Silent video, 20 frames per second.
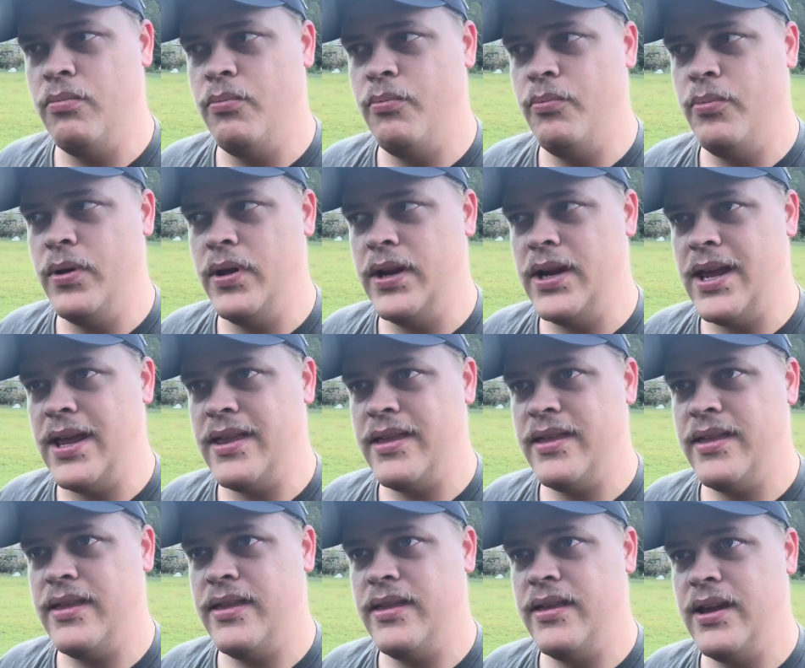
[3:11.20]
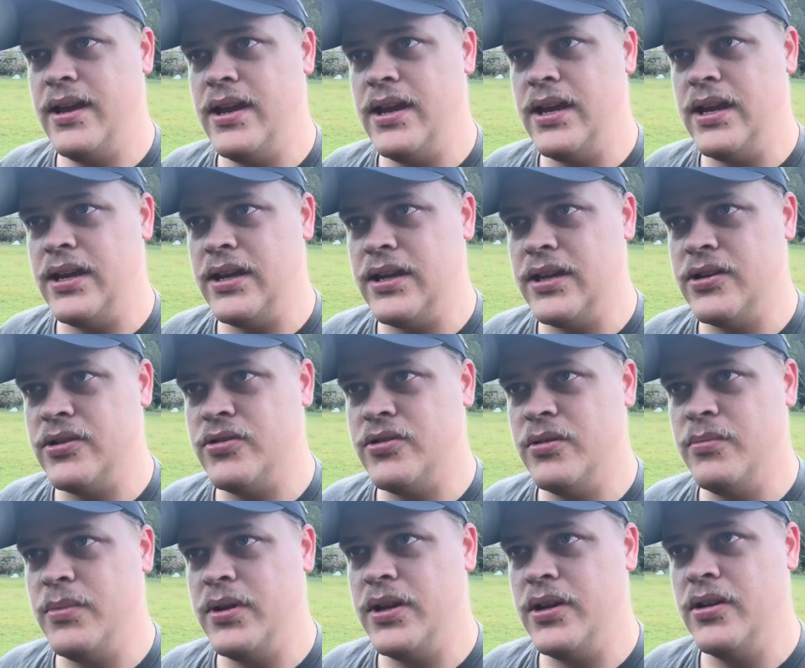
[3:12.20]
But I think it
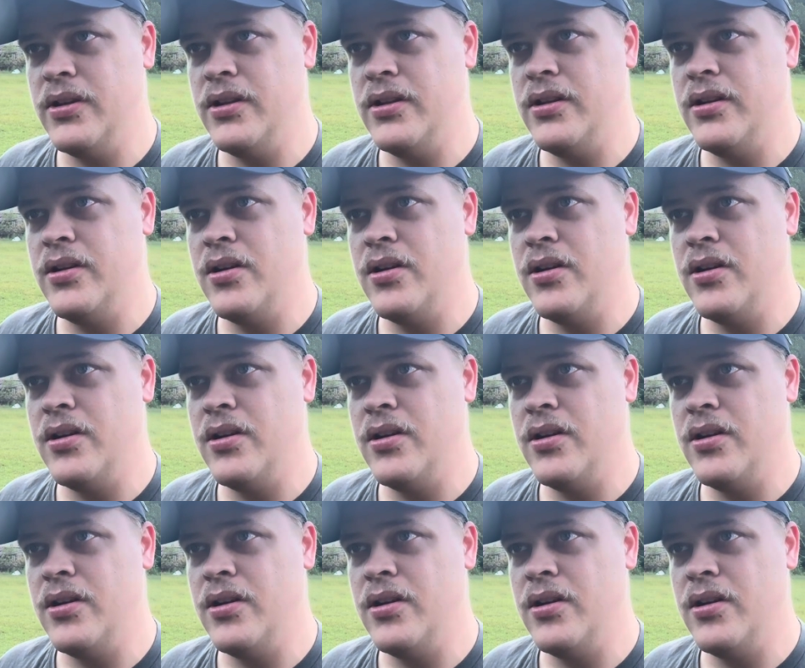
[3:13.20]
should be good.